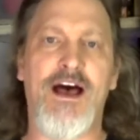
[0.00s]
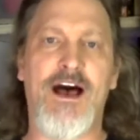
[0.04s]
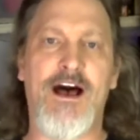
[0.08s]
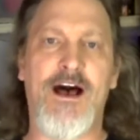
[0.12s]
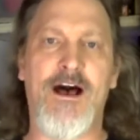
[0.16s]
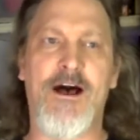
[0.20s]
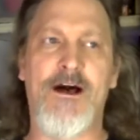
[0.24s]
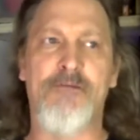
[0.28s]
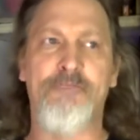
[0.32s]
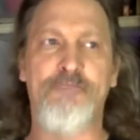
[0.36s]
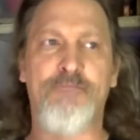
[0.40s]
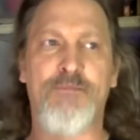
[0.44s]

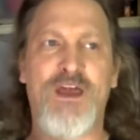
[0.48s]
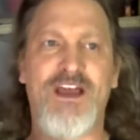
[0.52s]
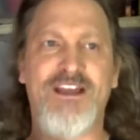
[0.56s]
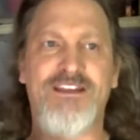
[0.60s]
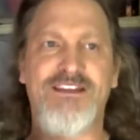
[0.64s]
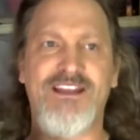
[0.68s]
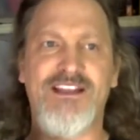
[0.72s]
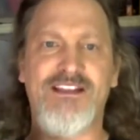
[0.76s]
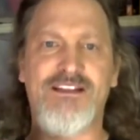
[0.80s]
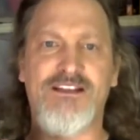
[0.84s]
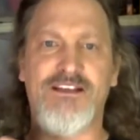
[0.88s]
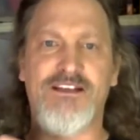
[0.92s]
I
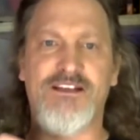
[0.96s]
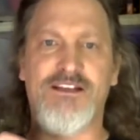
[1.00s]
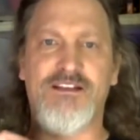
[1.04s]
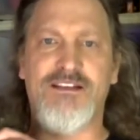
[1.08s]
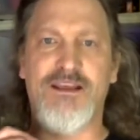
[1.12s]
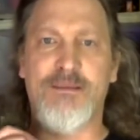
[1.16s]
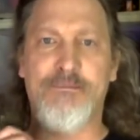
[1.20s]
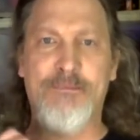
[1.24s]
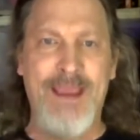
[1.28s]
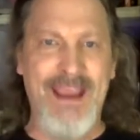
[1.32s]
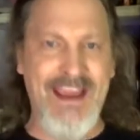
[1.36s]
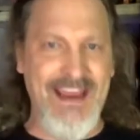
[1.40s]
think
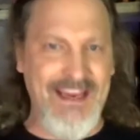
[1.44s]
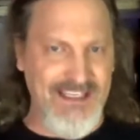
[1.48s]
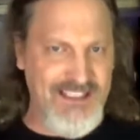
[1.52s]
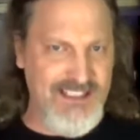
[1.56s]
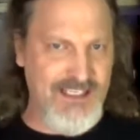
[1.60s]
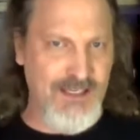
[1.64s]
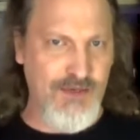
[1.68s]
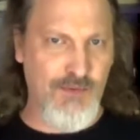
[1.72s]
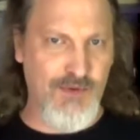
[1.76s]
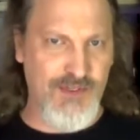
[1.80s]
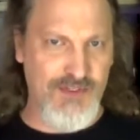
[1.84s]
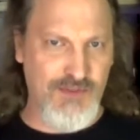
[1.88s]
the
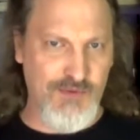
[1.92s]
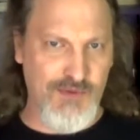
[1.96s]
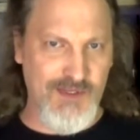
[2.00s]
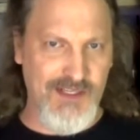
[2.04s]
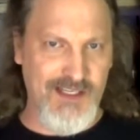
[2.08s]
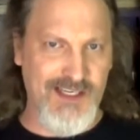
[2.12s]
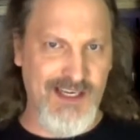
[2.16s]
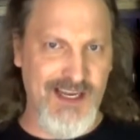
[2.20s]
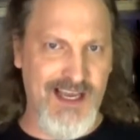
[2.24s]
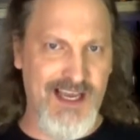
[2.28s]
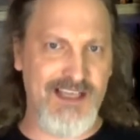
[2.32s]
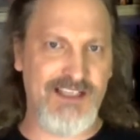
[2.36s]
pacing was
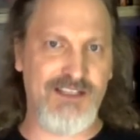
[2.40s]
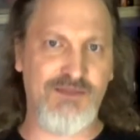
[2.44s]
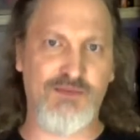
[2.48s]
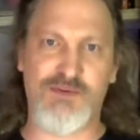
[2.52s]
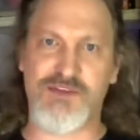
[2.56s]
really nice.